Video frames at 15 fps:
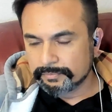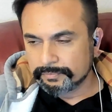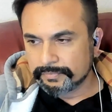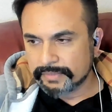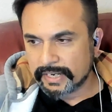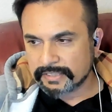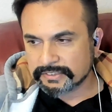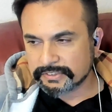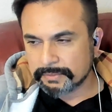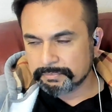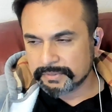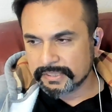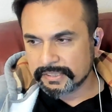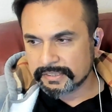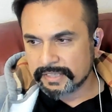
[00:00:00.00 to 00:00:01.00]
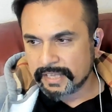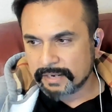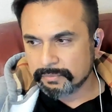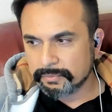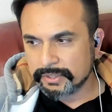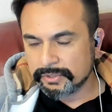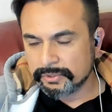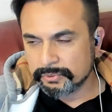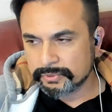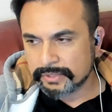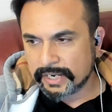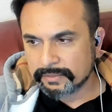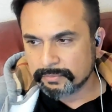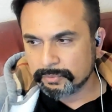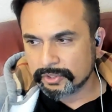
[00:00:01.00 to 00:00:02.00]
that's something that we knew
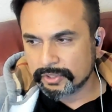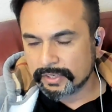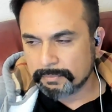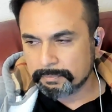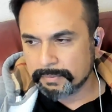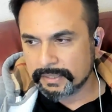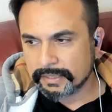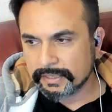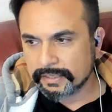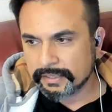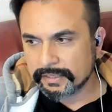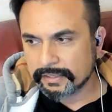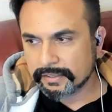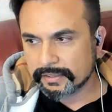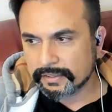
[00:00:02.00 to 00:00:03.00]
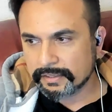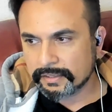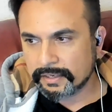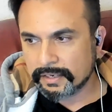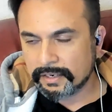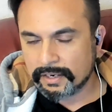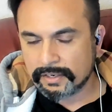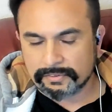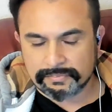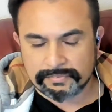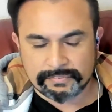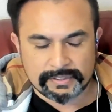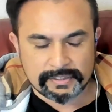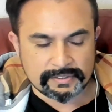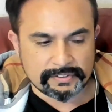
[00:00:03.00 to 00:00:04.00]
that we're going to play in a lot of
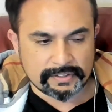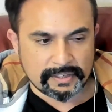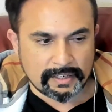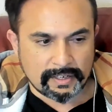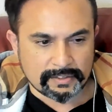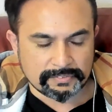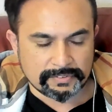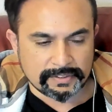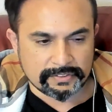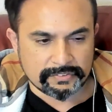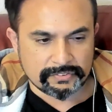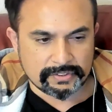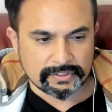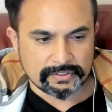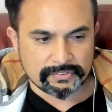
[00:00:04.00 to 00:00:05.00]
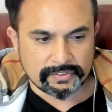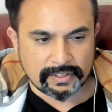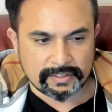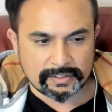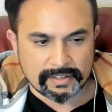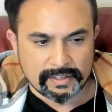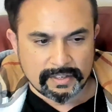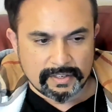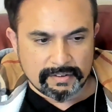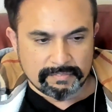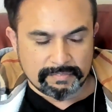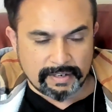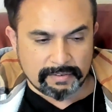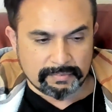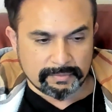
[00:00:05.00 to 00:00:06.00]
fields and a lot of industries, and
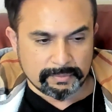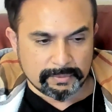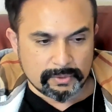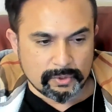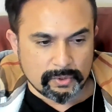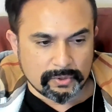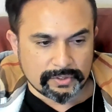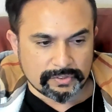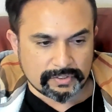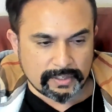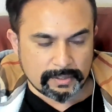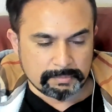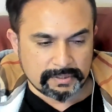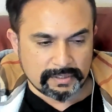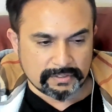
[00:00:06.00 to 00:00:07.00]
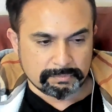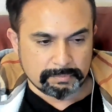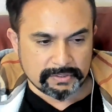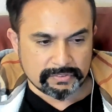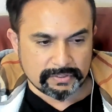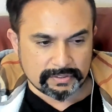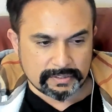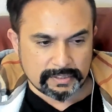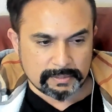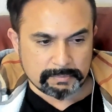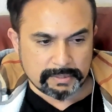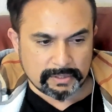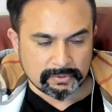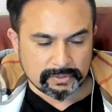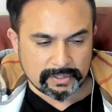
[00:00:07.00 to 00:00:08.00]
wherever we go, it's going to be that basic theme
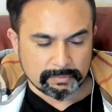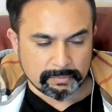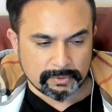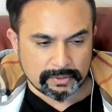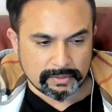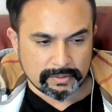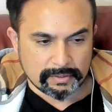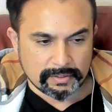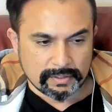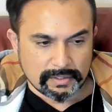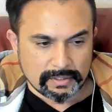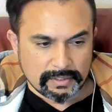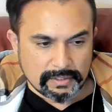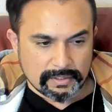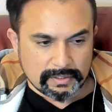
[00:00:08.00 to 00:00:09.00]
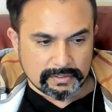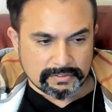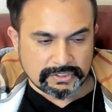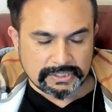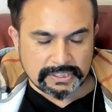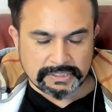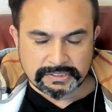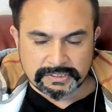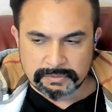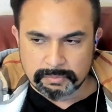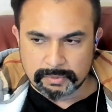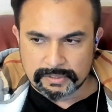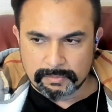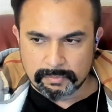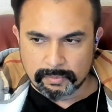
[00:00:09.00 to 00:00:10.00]
that, okay, we're changing
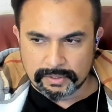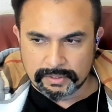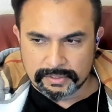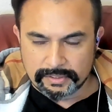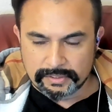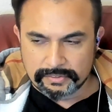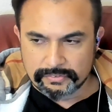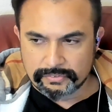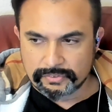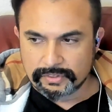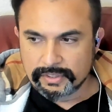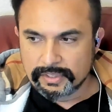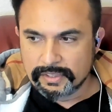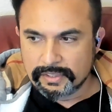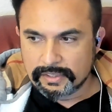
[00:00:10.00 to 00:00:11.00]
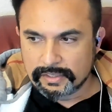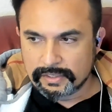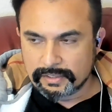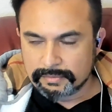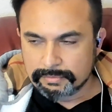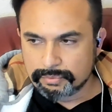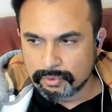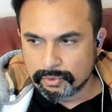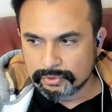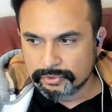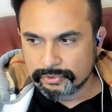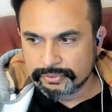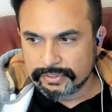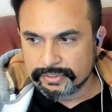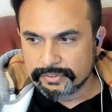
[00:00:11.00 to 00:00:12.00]
what the work is for
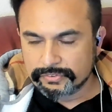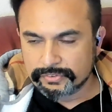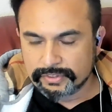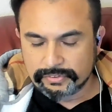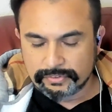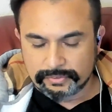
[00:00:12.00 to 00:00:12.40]
those industries.